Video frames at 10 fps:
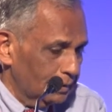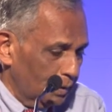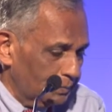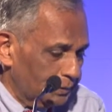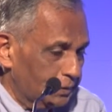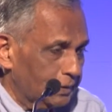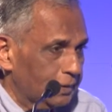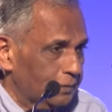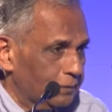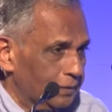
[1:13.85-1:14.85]
the
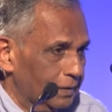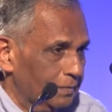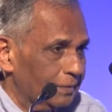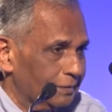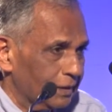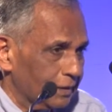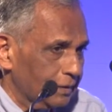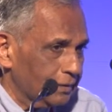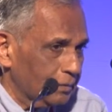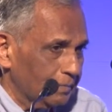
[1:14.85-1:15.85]
opportunity for the urban
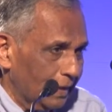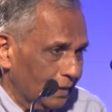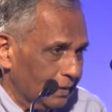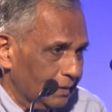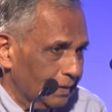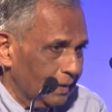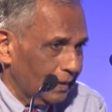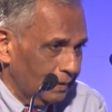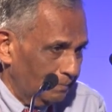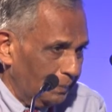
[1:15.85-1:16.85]
sector to make
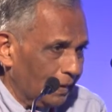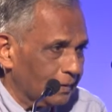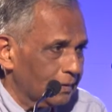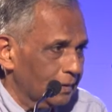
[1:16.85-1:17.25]
an impact